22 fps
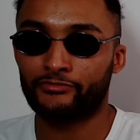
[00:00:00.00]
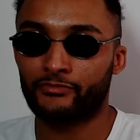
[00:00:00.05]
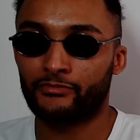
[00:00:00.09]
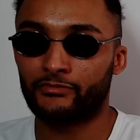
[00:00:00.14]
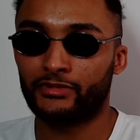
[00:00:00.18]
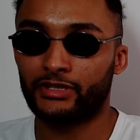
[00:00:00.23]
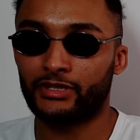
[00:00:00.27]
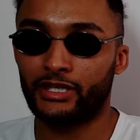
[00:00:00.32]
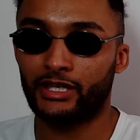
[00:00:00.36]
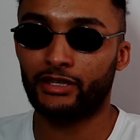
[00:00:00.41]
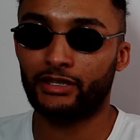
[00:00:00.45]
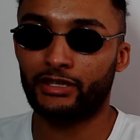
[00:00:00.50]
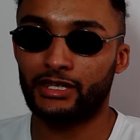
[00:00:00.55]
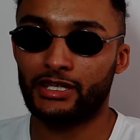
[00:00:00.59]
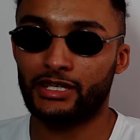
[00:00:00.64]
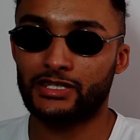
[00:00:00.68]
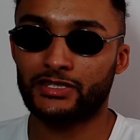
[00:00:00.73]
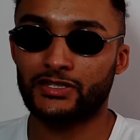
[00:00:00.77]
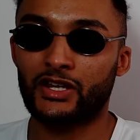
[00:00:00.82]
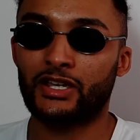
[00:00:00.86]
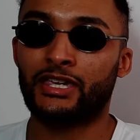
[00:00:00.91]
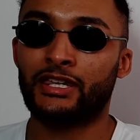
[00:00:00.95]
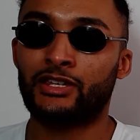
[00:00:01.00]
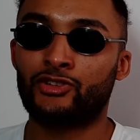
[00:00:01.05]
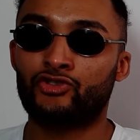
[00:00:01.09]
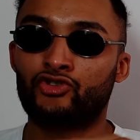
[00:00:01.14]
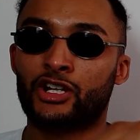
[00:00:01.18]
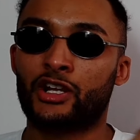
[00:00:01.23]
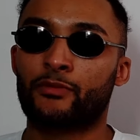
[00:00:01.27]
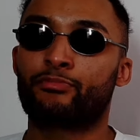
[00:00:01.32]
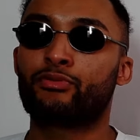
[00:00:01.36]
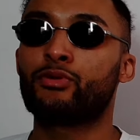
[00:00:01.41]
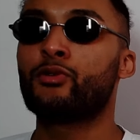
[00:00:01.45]
Yeah, he's stuck in trying
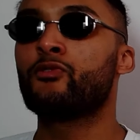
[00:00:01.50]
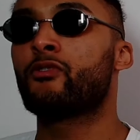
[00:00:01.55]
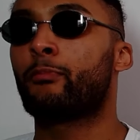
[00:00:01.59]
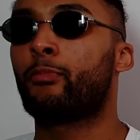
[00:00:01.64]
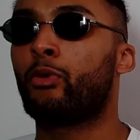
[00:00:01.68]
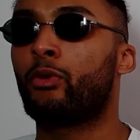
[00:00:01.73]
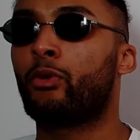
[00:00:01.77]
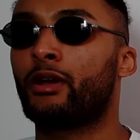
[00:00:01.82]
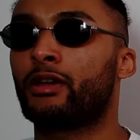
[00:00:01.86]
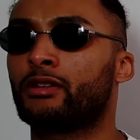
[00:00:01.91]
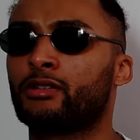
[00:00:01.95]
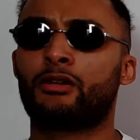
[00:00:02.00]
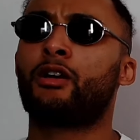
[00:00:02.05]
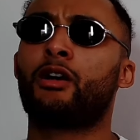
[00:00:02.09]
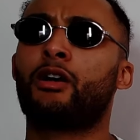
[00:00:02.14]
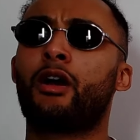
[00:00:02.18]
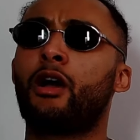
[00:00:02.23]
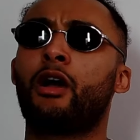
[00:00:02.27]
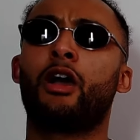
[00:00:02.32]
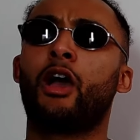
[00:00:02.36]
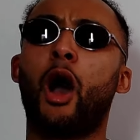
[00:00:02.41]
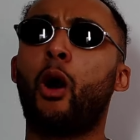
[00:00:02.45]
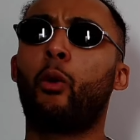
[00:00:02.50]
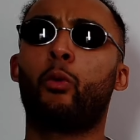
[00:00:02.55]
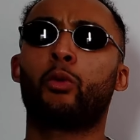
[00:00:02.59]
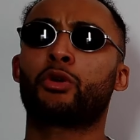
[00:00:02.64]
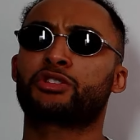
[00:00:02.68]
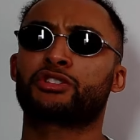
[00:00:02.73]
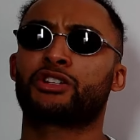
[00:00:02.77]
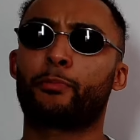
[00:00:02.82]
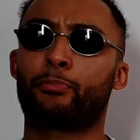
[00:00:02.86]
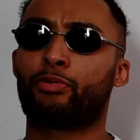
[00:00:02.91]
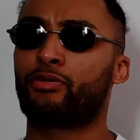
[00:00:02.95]
to prove a point. No, I
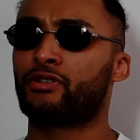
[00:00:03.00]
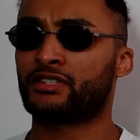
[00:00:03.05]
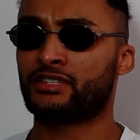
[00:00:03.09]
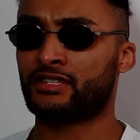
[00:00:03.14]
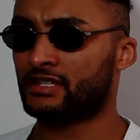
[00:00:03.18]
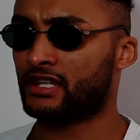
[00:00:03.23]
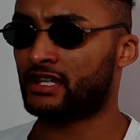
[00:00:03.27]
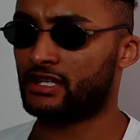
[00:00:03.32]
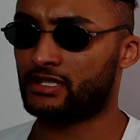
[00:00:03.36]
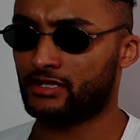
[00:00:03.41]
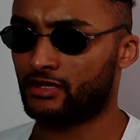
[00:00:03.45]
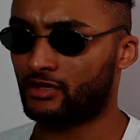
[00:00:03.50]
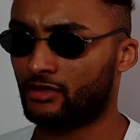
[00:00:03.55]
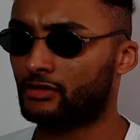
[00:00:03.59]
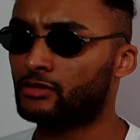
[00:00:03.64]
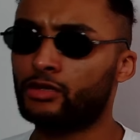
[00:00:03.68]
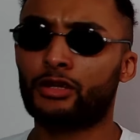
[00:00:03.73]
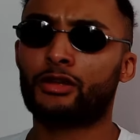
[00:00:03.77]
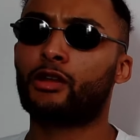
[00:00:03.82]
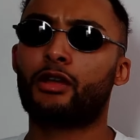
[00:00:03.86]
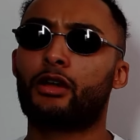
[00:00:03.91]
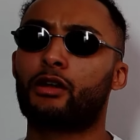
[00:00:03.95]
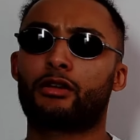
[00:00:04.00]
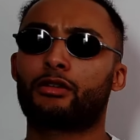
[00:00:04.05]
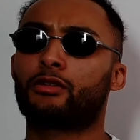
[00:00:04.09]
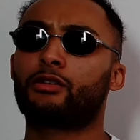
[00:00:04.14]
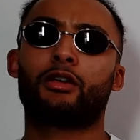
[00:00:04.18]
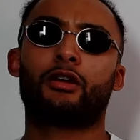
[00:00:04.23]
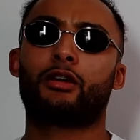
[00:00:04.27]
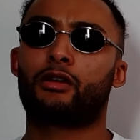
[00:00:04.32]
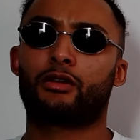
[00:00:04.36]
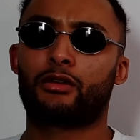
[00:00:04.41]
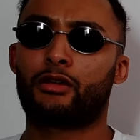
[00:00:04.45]
wasn't a prison sister. No, no,
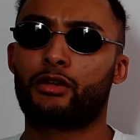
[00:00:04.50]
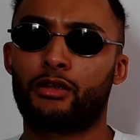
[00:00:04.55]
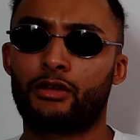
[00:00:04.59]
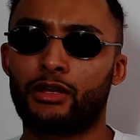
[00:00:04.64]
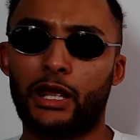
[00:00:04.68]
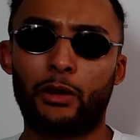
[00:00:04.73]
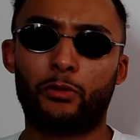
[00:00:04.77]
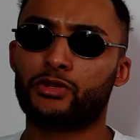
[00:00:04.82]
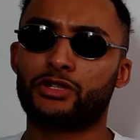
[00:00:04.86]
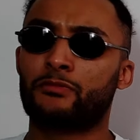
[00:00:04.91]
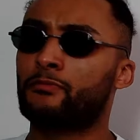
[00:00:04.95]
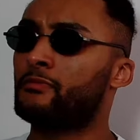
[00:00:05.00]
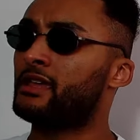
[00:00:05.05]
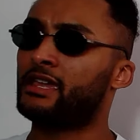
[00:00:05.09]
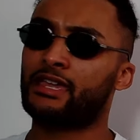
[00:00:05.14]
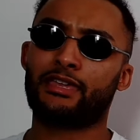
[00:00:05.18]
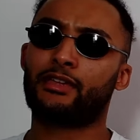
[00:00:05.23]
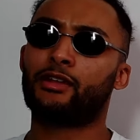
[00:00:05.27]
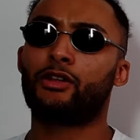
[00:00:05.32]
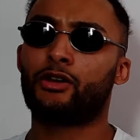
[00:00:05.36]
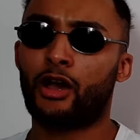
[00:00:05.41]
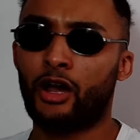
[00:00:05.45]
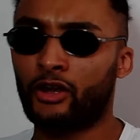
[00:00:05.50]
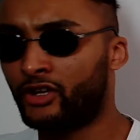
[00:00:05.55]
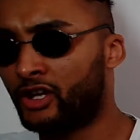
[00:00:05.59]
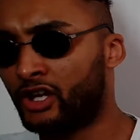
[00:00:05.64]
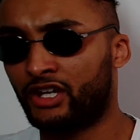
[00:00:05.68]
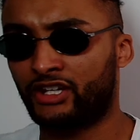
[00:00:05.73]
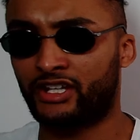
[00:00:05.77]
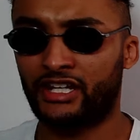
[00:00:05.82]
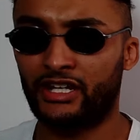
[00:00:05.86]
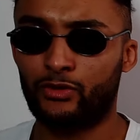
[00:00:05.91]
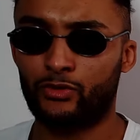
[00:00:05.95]
no, that wasn't me. Look, I
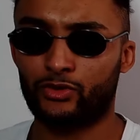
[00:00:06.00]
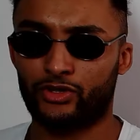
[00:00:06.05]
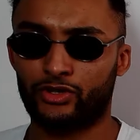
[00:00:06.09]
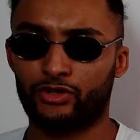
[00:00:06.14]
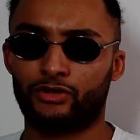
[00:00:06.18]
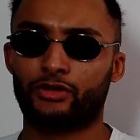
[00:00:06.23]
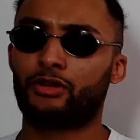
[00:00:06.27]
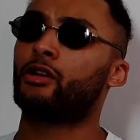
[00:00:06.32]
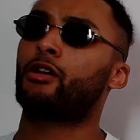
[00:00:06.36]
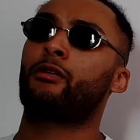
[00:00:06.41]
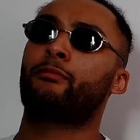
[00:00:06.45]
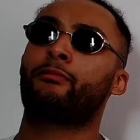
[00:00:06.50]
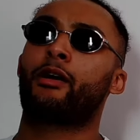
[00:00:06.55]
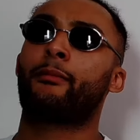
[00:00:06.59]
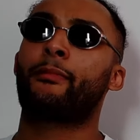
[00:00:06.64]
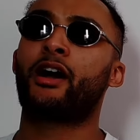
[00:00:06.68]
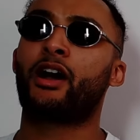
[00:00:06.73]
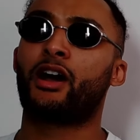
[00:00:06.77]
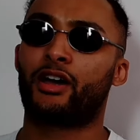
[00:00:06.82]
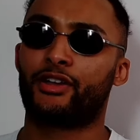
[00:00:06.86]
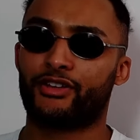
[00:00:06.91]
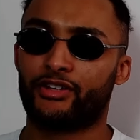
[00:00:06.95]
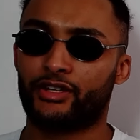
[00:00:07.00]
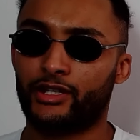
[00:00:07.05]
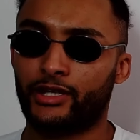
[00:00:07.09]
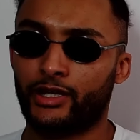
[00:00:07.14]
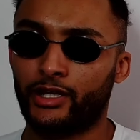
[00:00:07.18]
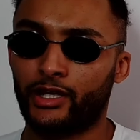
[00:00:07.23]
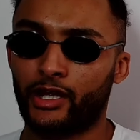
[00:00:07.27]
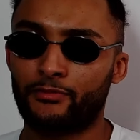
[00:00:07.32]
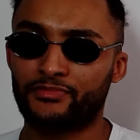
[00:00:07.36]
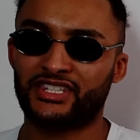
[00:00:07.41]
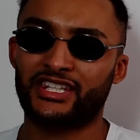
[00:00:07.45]
noted a little dude. I'm, I'm hard.
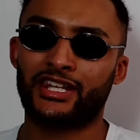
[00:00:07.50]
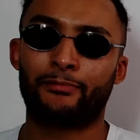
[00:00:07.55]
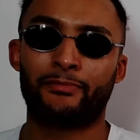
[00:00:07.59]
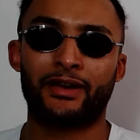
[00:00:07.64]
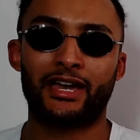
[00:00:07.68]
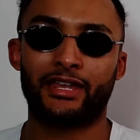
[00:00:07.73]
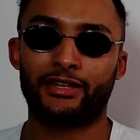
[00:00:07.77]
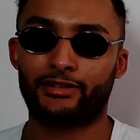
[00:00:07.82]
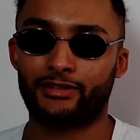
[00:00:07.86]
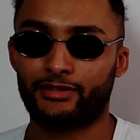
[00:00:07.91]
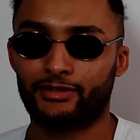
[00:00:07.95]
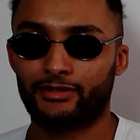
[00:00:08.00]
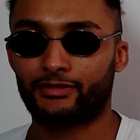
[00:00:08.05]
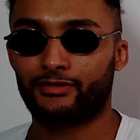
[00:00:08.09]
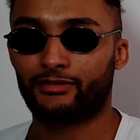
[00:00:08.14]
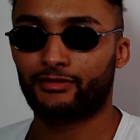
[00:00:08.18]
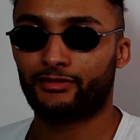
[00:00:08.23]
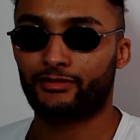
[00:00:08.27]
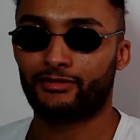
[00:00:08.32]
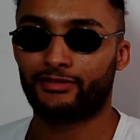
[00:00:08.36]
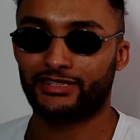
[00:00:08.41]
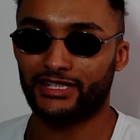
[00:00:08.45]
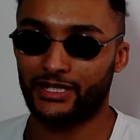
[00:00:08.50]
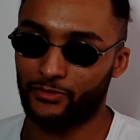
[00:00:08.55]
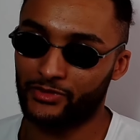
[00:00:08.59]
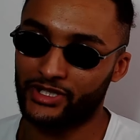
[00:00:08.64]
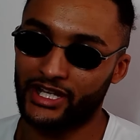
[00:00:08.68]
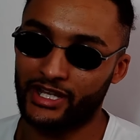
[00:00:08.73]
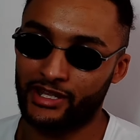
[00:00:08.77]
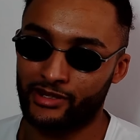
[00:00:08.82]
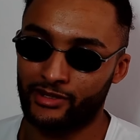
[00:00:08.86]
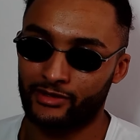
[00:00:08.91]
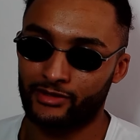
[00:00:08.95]
I'm still a man. See that one
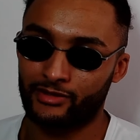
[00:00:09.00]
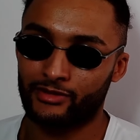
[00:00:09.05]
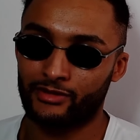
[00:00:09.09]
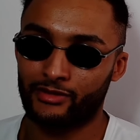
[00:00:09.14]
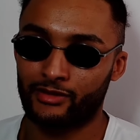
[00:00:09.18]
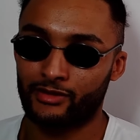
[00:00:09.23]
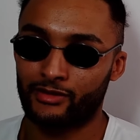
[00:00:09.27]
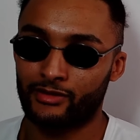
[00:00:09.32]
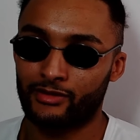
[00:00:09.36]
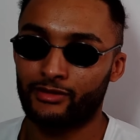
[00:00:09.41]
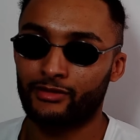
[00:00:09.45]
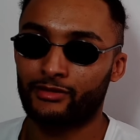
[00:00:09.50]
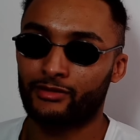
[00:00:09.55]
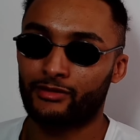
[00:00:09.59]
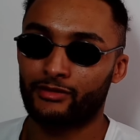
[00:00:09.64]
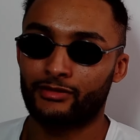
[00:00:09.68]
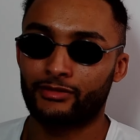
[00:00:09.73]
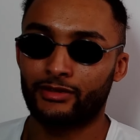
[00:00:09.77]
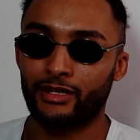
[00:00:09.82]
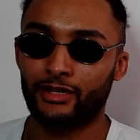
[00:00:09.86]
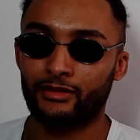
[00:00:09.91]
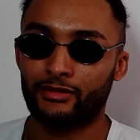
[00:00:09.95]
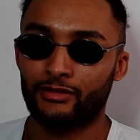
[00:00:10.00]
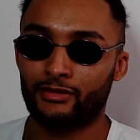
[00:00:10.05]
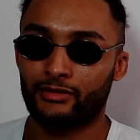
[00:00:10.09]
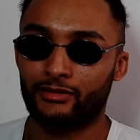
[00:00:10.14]
there? Yeah.